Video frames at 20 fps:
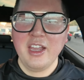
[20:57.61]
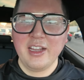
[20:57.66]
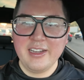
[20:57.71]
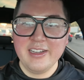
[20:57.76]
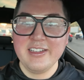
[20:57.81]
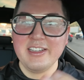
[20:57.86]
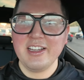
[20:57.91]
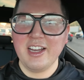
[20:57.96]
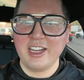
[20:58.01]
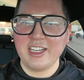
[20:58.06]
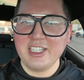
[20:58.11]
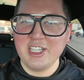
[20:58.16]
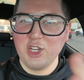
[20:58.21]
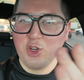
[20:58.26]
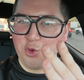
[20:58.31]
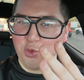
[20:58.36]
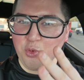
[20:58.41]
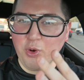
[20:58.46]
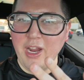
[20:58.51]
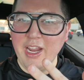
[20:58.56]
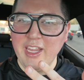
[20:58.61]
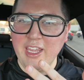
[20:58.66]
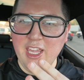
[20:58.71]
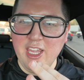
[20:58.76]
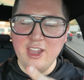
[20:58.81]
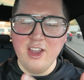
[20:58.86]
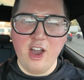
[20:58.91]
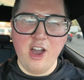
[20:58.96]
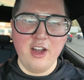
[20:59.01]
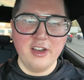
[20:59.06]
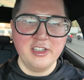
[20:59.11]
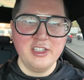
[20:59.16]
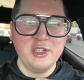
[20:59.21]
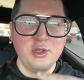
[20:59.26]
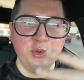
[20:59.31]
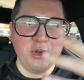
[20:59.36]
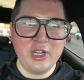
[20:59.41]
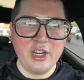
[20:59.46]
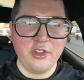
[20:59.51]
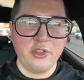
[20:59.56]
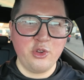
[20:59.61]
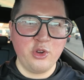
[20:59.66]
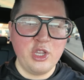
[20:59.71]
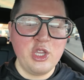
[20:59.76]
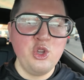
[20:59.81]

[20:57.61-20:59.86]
conducting Reiki onto another